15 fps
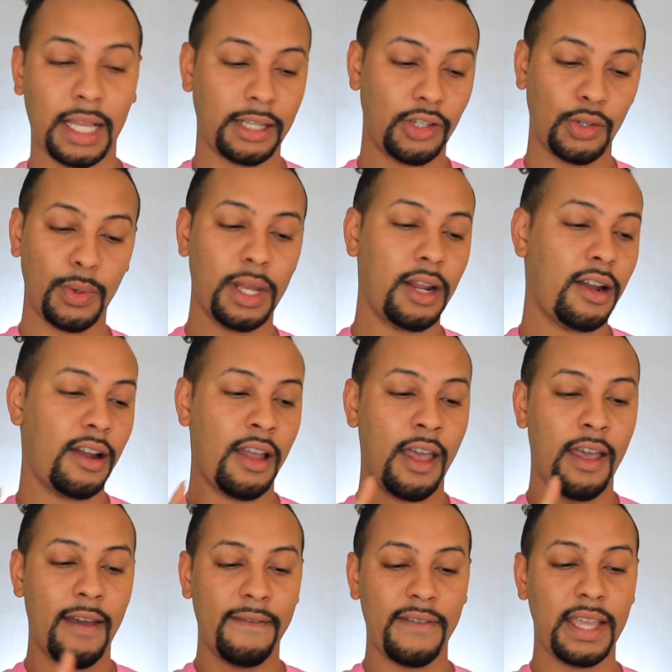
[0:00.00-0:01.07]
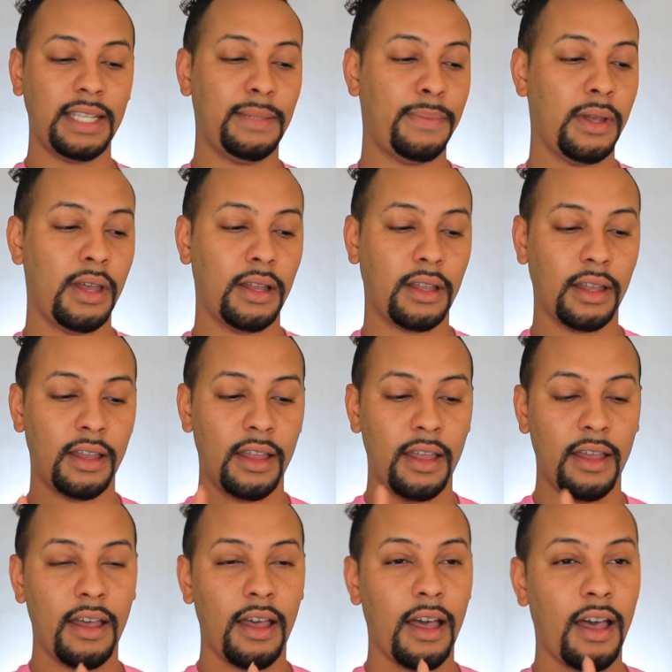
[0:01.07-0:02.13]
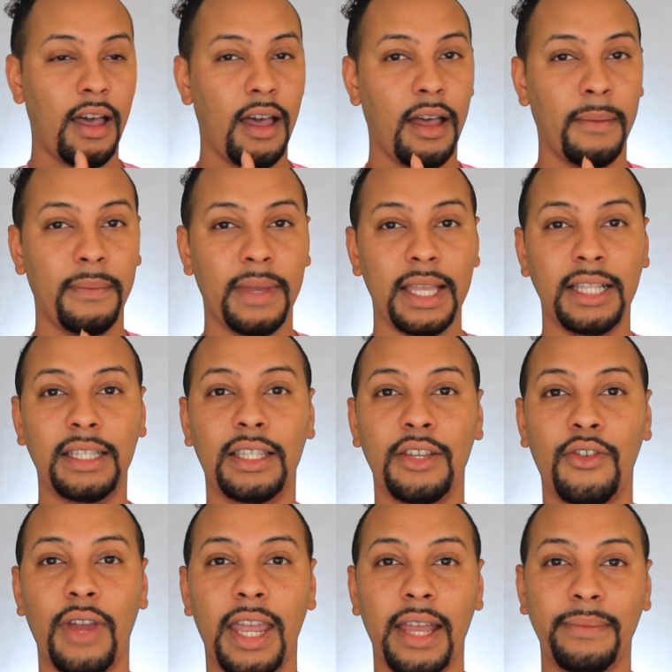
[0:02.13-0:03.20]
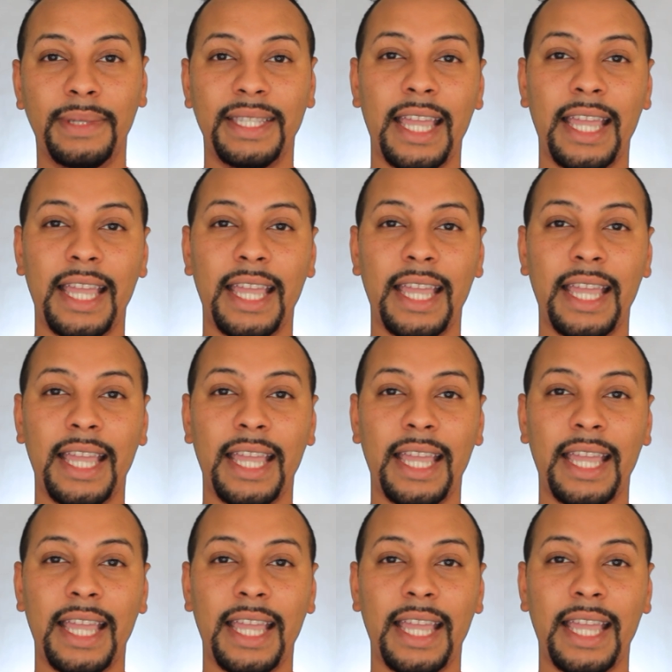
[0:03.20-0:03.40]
That's Twitter, Facebook, Instagram,